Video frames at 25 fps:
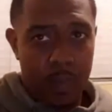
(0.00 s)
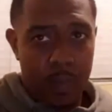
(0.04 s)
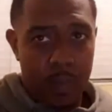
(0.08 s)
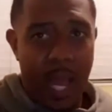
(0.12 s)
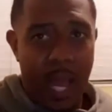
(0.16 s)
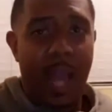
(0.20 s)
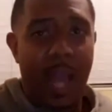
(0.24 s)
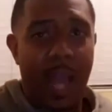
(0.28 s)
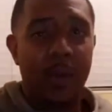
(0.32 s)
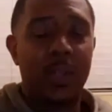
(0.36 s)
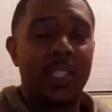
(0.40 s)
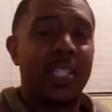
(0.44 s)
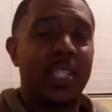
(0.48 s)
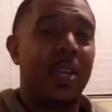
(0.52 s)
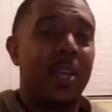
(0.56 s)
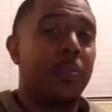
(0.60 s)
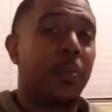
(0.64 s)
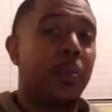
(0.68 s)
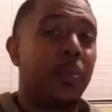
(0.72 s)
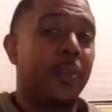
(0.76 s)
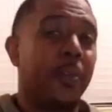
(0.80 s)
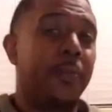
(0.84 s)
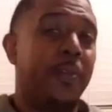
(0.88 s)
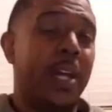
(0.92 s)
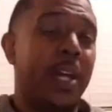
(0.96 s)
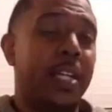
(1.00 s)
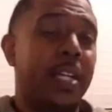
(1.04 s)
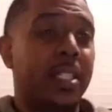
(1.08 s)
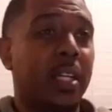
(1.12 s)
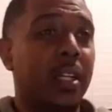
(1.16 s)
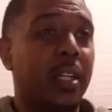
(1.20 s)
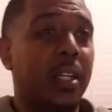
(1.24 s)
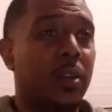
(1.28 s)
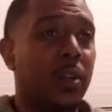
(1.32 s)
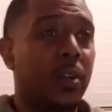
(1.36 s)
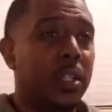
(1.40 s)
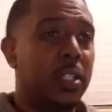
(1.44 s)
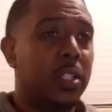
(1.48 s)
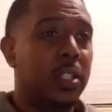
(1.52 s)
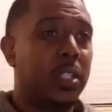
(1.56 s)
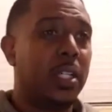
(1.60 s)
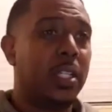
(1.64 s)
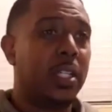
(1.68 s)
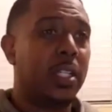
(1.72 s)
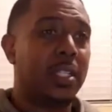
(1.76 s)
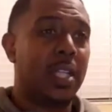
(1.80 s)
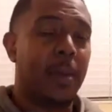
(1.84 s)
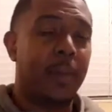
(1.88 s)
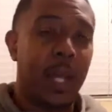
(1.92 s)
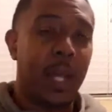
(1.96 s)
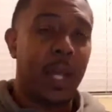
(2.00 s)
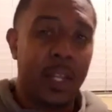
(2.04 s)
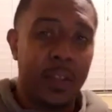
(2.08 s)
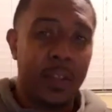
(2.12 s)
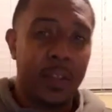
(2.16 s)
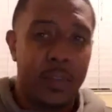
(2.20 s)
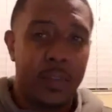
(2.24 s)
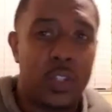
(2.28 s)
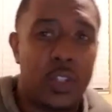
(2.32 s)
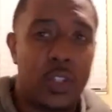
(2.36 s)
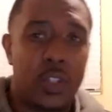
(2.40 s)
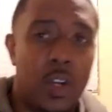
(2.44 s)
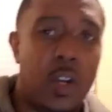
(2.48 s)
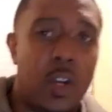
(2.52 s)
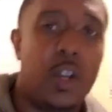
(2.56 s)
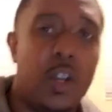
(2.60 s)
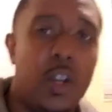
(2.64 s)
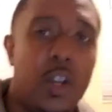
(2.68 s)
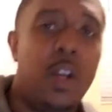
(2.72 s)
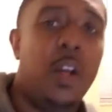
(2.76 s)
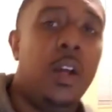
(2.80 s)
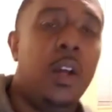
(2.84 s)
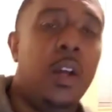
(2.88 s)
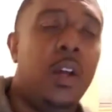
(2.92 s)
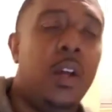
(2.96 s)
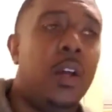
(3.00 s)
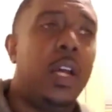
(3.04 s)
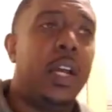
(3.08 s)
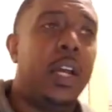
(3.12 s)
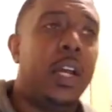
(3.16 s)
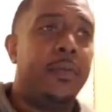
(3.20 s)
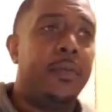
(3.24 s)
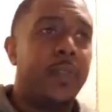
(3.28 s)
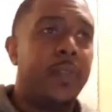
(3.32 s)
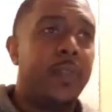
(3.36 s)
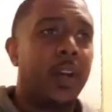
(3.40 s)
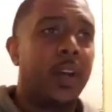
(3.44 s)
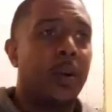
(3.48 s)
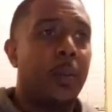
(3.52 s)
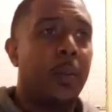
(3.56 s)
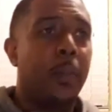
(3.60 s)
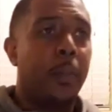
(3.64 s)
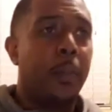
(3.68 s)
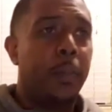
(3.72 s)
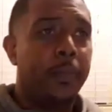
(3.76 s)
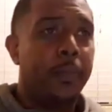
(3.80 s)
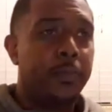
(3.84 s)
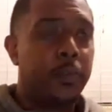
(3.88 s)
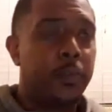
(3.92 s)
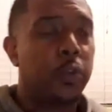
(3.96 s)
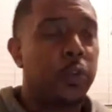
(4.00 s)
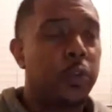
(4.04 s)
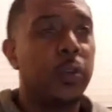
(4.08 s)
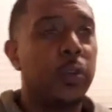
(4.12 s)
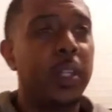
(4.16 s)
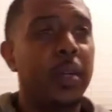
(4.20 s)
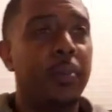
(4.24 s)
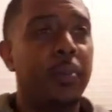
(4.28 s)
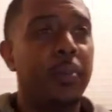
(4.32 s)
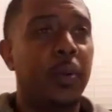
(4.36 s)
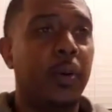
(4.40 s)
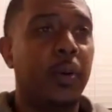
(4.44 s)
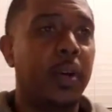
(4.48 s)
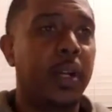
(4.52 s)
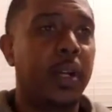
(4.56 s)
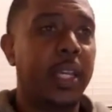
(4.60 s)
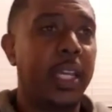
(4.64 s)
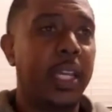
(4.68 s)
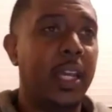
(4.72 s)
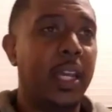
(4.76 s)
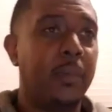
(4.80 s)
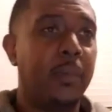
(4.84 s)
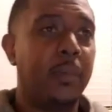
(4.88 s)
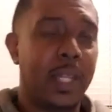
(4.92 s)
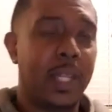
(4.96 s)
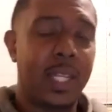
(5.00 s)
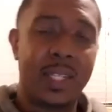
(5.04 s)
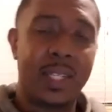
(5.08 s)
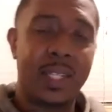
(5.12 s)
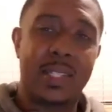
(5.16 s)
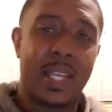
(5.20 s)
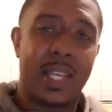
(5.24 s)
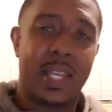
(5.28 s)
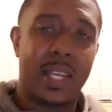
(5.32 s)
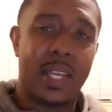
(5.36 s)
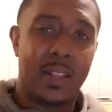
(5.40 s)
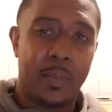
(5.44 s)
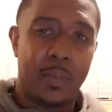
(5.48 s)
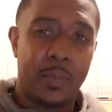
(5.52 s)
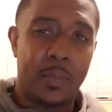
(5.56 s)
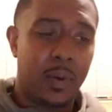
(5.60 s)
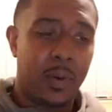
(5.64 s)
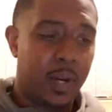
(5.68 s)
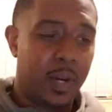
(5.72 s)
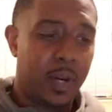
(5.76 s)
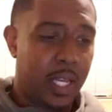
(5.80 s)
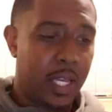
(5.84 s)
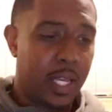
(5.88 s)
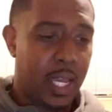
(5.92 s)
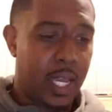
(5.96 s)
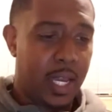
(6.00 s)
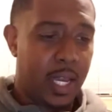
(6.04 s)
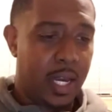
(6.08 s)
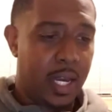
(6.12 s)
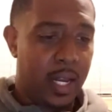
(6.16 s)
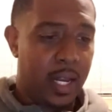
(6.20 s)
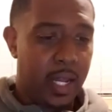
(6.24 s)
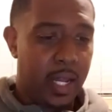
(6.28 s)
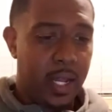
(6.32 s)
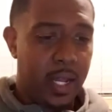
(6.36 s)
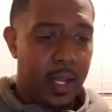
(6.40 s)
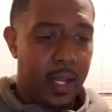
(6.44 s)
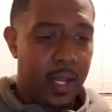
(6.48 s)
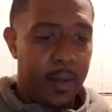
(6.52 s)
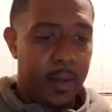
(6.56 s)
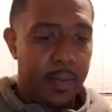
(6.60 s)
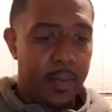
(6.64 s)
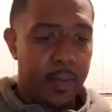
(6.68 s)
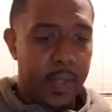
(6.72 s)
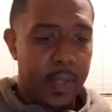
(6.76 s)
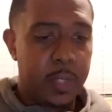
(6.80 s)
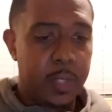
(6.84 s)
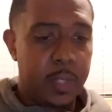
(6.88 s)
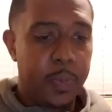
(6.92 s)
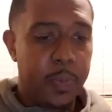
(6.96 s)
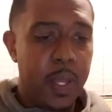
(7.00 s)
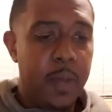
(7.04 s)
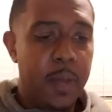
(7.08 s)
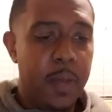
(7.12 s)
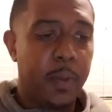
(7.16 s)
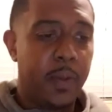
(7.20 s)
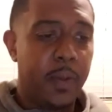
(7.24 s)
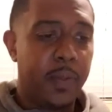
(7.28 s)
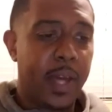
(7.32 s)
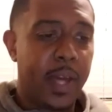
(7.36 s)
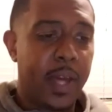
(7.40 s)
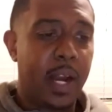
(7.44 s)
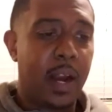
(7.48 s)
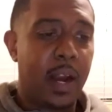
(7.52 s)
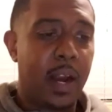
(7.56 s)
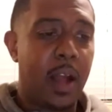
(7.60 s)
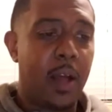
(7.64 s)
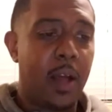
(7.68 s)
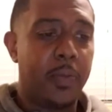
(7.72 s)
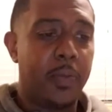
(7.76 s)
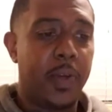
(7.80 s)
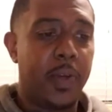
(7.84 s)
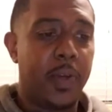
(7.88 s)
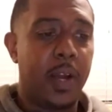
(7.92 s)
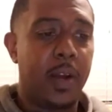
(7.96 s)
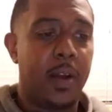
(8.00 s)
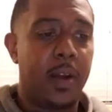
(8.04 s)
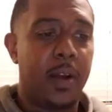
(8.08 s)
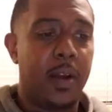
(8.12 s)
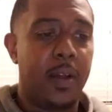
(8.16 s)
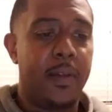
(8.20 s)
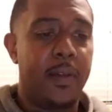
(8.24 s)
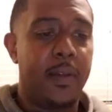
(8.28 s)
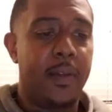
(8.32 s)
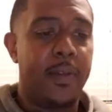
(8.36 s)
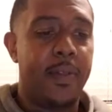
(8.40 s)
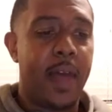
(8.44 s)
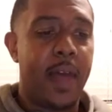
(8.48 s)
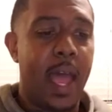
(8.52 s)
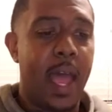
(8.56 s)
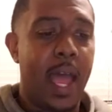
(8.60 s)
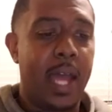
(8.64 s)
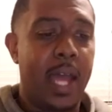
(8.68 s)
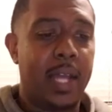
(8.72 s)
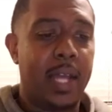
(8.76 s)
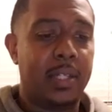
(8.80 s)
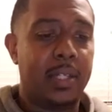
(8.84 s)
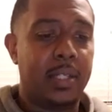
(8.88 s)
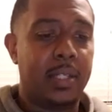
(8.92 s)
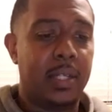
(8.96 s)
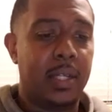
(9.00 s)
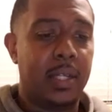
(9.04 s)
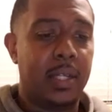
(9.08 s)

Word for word: I would say professing Christians, I'm not even sure if they're truly born again, but let's say they're born again. There's people that are out there that